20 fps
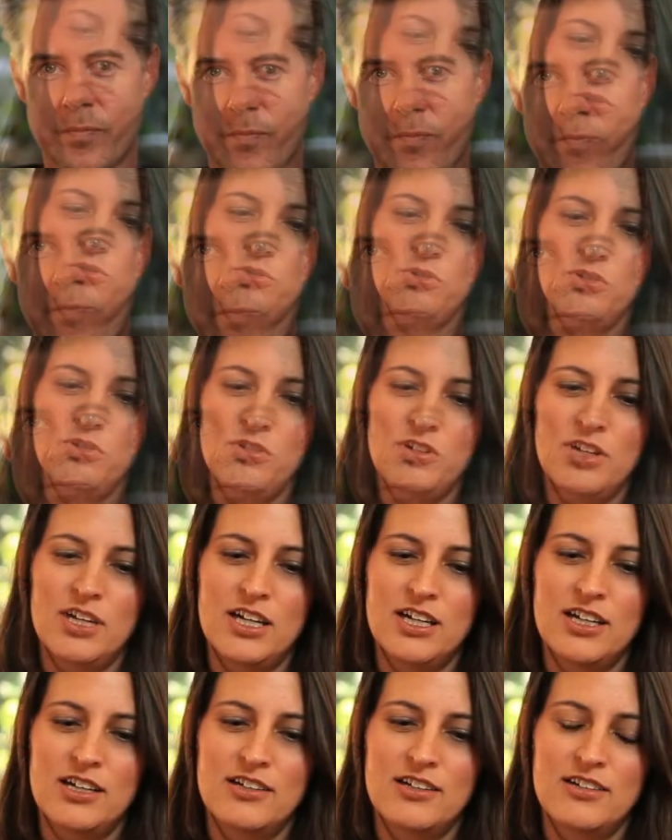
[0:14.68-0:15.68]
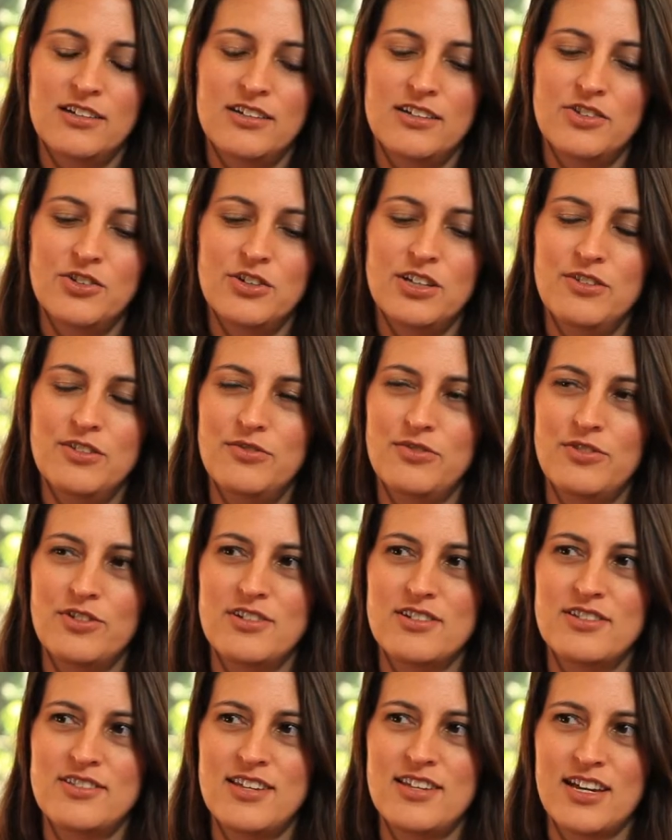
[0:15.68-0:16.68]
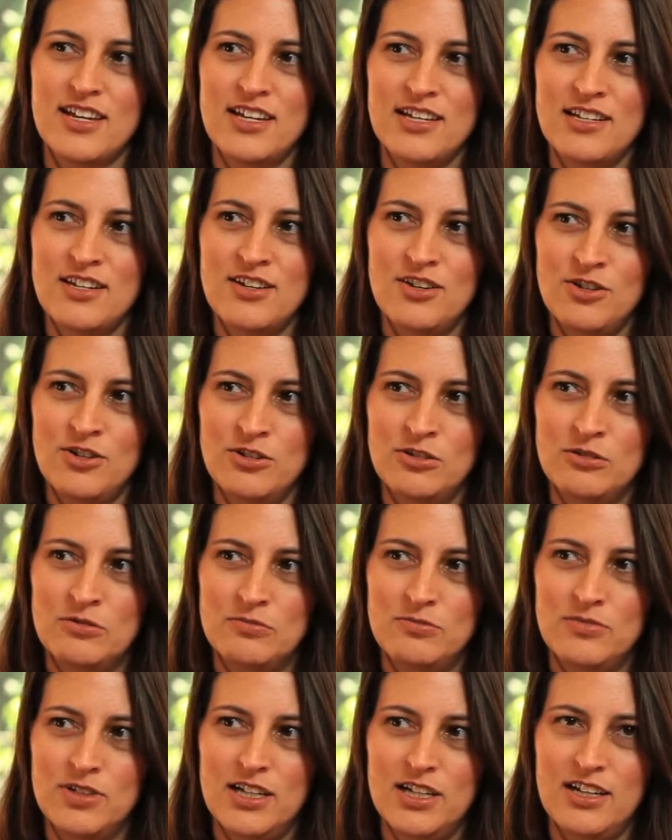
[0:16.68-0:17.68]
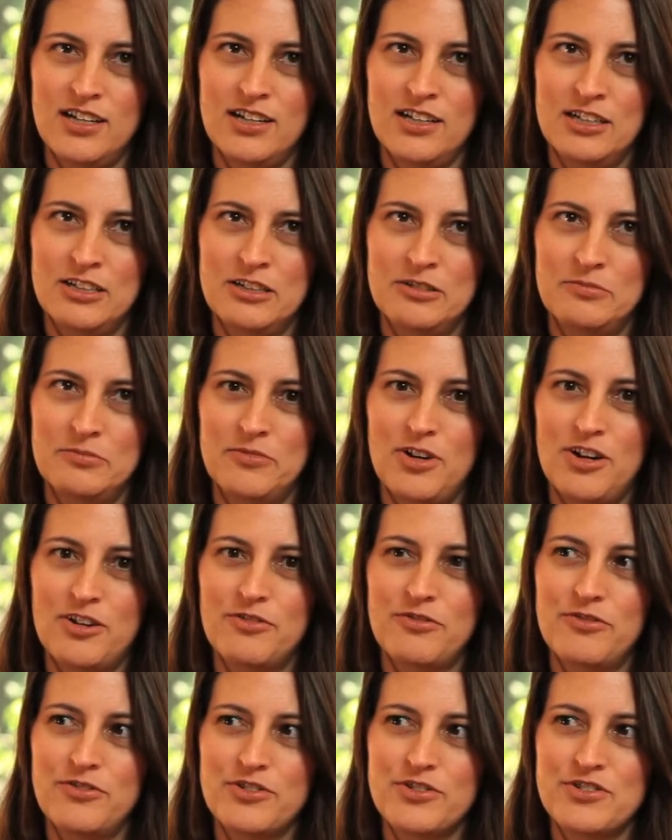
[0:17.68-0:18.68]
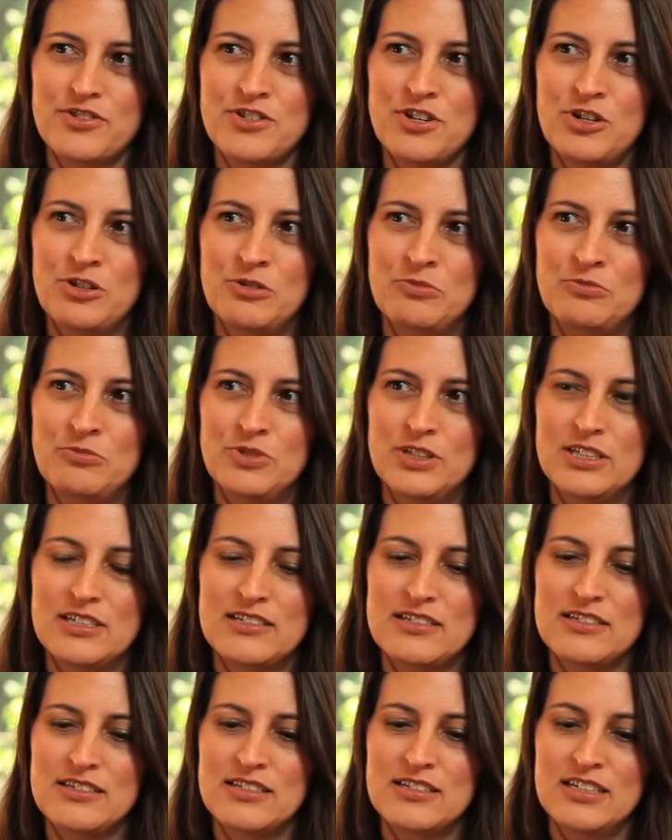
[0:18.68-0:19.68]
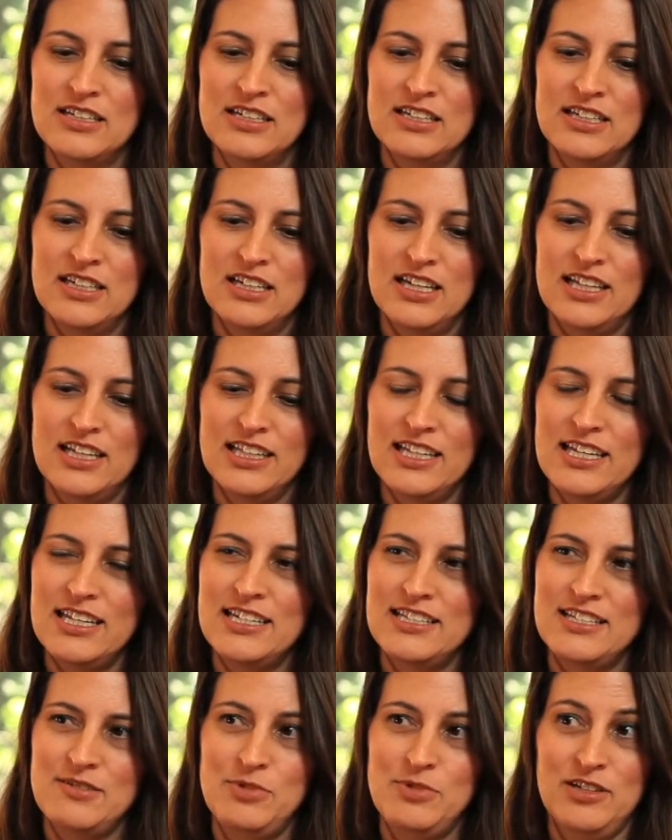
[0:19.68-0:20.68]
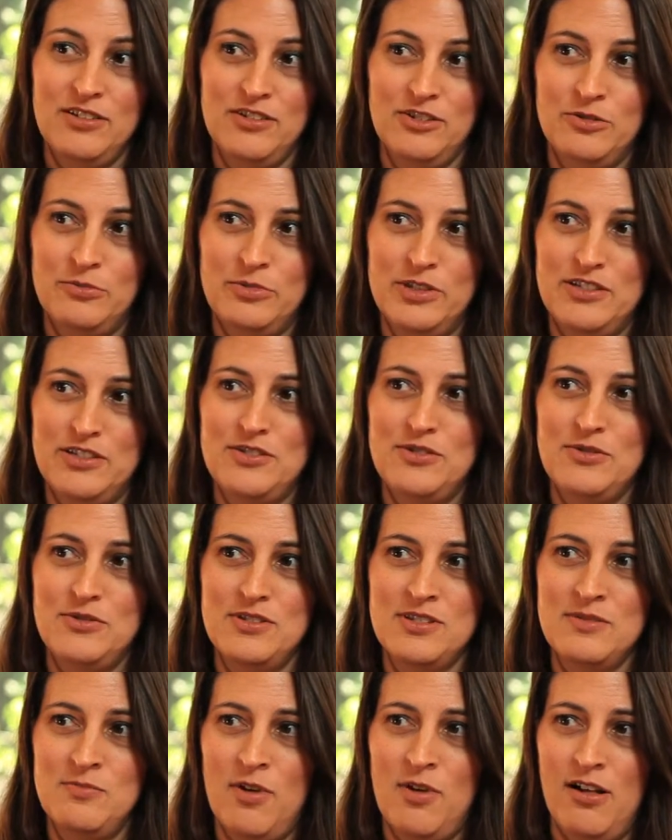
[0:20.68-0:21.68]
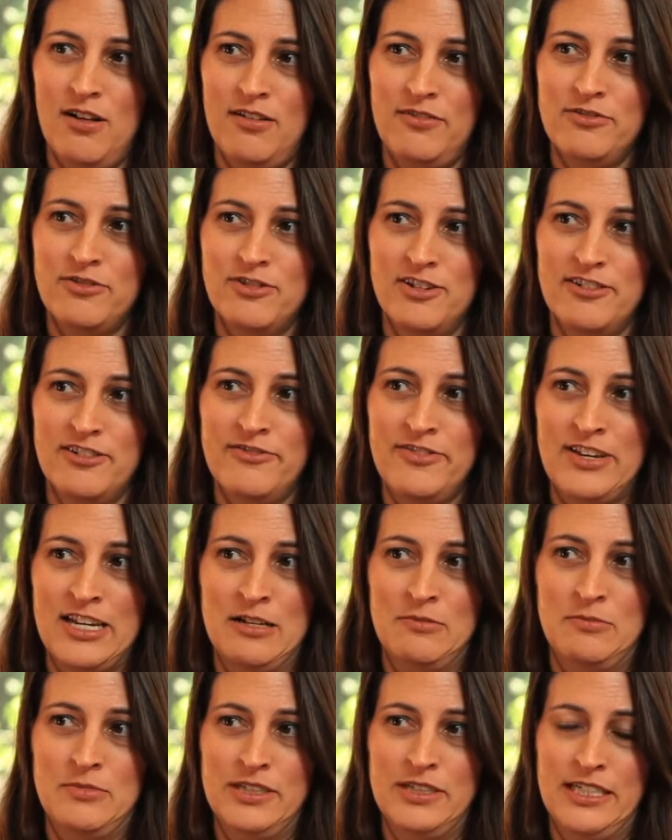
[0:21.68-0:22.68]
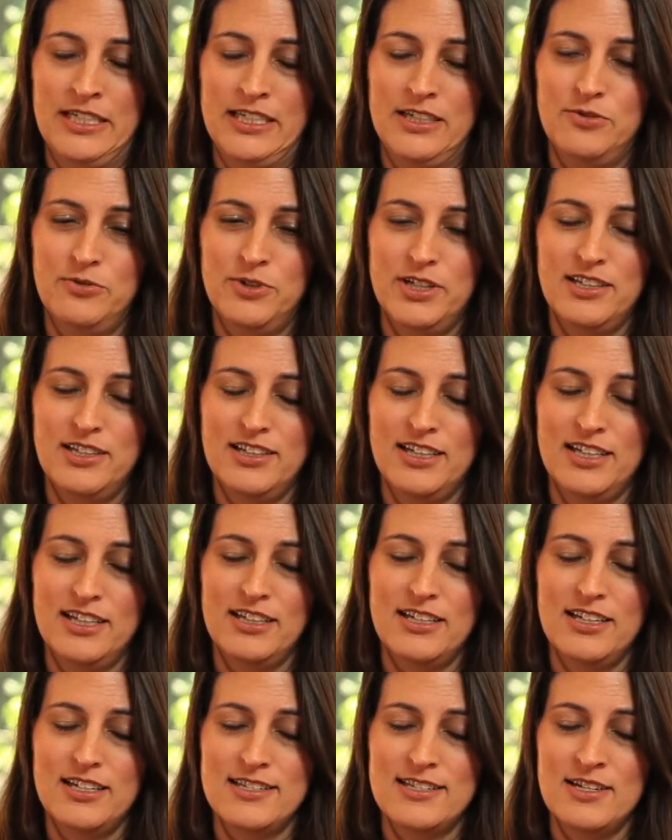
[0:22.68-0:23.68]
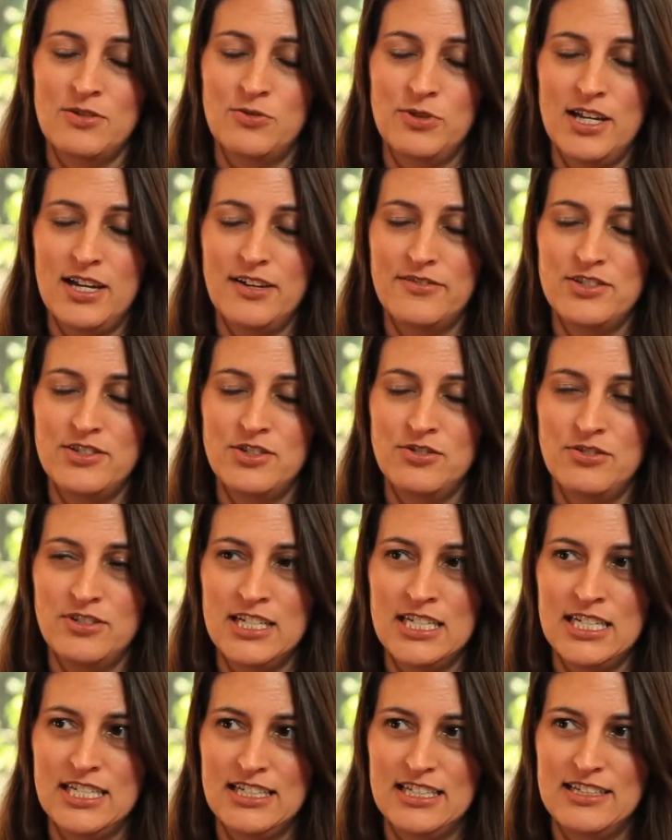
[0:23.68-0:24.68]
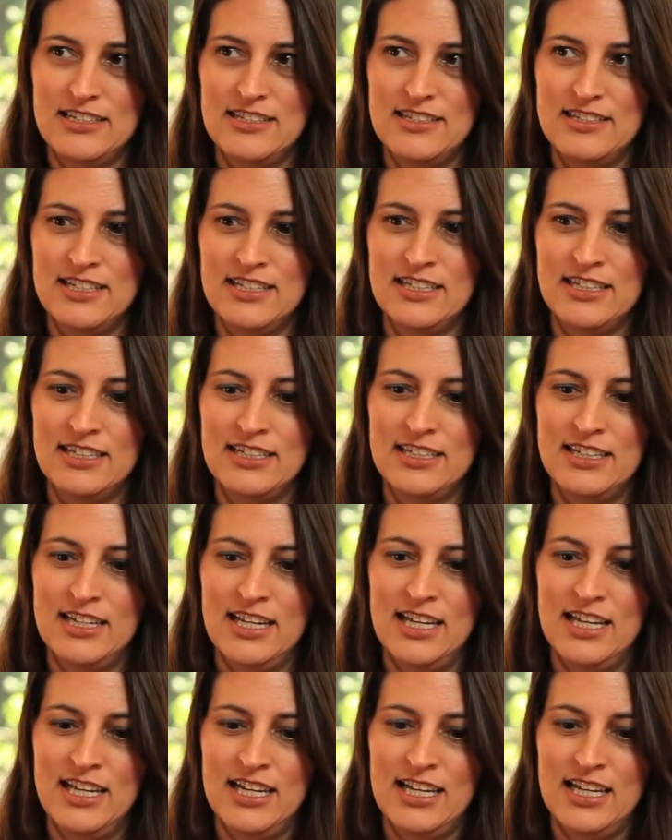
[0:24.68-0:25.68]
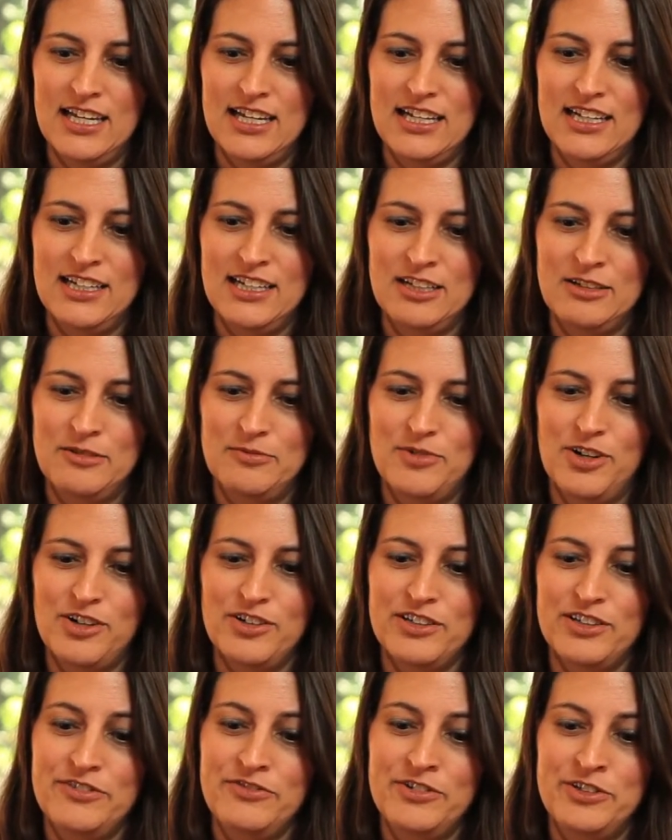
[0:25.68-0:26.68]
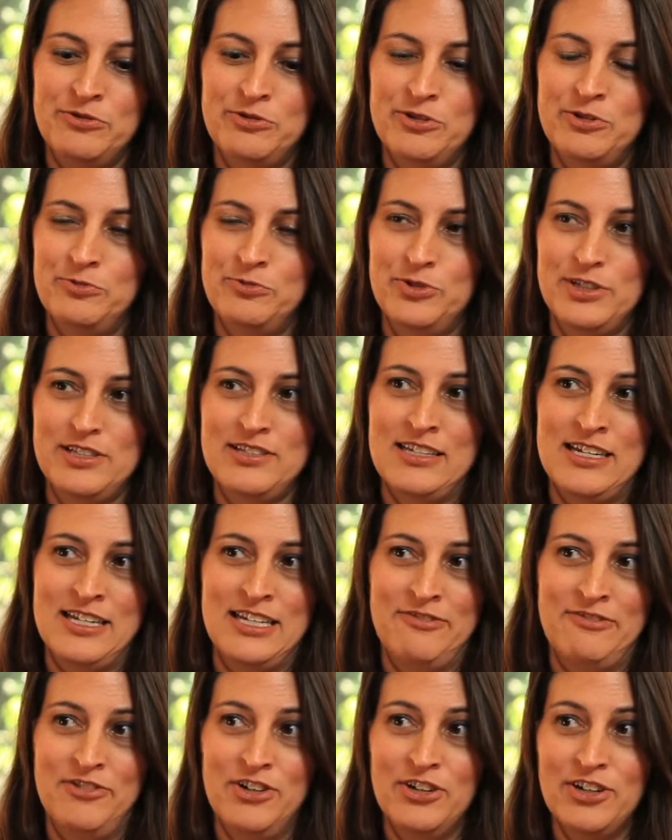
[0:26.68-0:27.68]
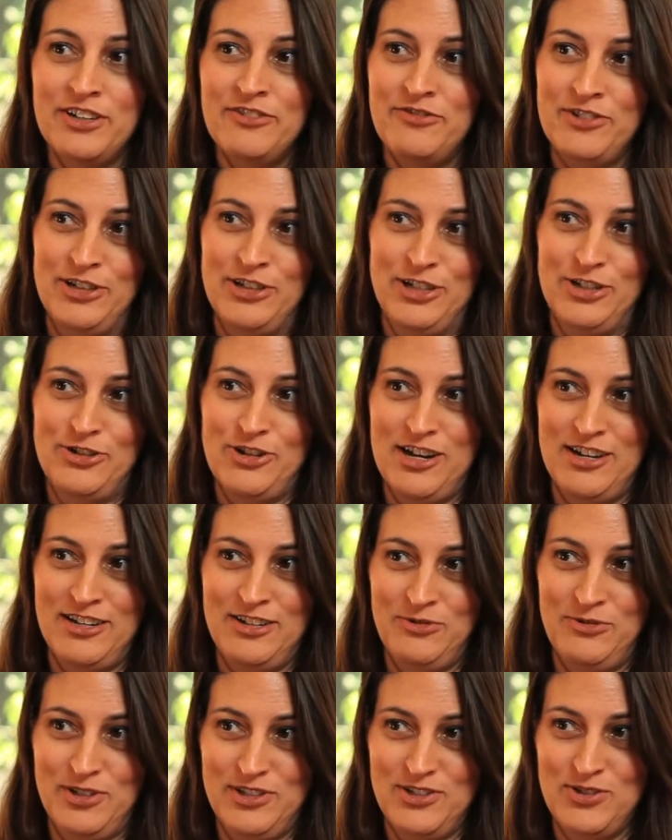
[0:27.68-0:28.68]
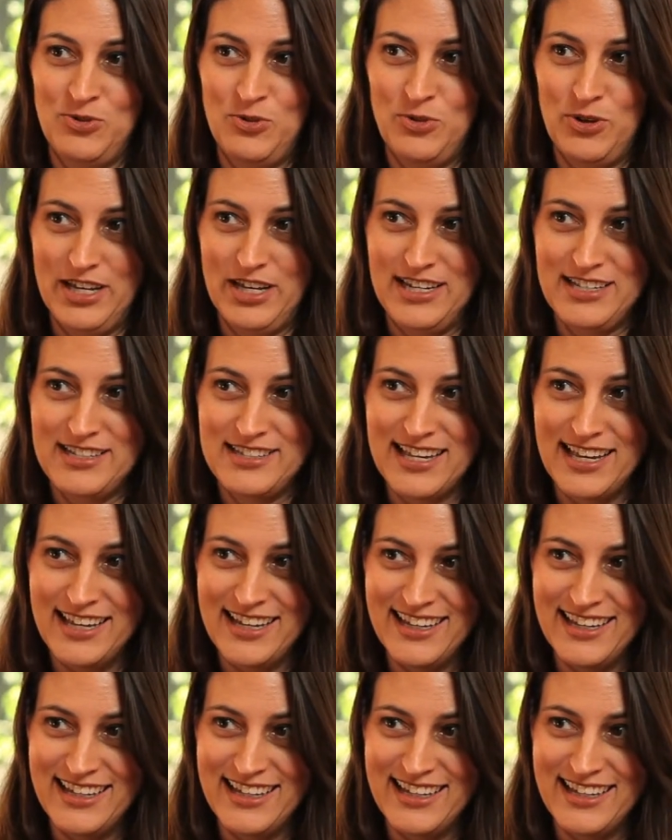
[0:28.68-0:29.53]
We were looking for a second home. Our first home was getting to be a little bit too small for our family. Like I said, we have 2 kids, and our living room was getting very, very crowded with toys.